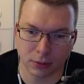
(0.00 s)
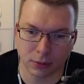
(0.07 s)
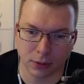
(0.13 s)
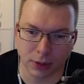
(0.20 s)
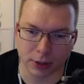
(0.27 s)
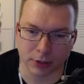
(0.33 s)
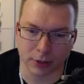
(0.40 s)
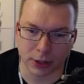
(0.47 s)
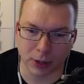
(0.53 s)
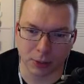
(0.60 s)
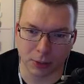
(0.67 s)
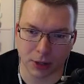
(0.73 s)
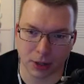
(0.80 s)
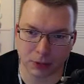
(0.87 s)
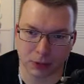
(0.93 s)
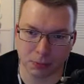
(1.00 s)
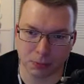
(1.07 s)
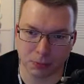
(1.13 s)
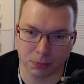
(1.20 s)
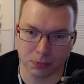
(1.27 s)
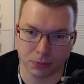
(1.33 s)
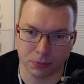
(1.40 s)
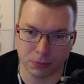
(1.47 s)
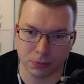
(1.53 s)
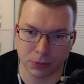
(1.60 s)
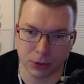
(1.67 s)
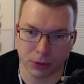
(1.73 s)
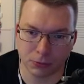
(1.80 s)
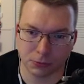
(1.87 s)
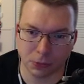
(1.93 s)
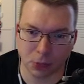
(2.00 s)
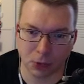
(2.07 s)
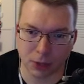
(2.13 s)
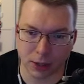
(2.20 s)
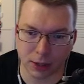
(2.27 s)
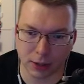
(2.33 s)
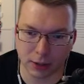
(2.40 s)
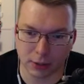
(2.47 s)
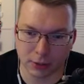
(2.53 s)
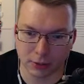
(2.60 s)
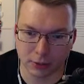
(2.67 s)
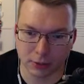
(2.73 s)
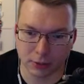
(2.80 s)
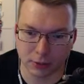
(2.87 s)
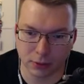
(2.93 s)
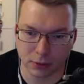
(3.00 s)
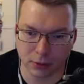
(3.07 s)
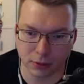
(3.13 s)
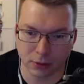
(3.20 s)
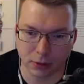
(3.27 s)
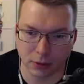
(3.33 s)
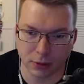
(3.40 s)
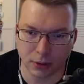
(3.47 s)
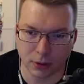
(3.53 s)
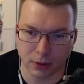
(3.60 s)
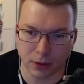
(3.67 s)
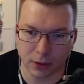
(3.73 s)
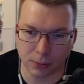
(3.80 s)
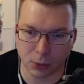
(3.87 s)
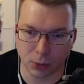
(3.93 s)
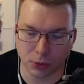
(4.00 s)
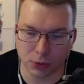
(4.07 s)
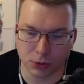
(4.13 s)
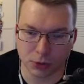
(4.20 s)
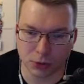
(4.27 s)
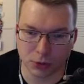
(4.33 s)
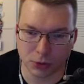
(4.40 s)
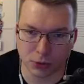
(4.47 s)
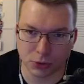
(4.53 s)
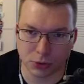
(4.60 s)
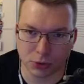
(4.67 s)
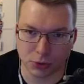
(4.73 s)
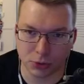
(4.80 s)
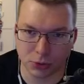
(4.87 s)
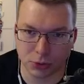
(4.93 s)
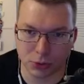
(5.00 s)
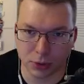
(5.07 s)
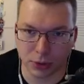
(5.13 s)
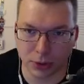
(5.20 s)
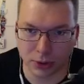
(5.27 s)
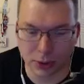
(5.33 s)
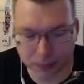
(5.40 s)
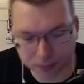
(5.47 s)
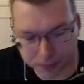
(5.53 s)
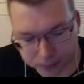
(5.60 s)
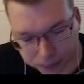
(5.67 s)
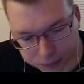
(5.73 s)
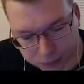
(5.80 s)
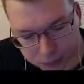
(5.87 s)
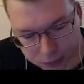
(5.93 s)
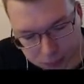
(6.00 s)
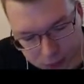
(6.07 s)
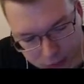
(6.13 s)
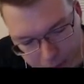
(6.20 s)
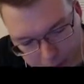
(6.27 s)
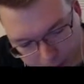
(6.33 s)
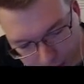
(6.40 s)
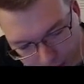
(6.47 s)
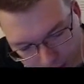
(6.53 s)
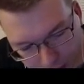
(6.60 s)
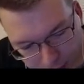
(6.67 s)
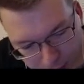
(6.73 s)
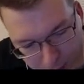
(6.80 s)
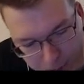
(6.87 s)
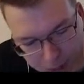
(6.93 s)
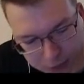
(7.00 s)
Okay, so now I'm kind of rotating. I'm going to I think cut the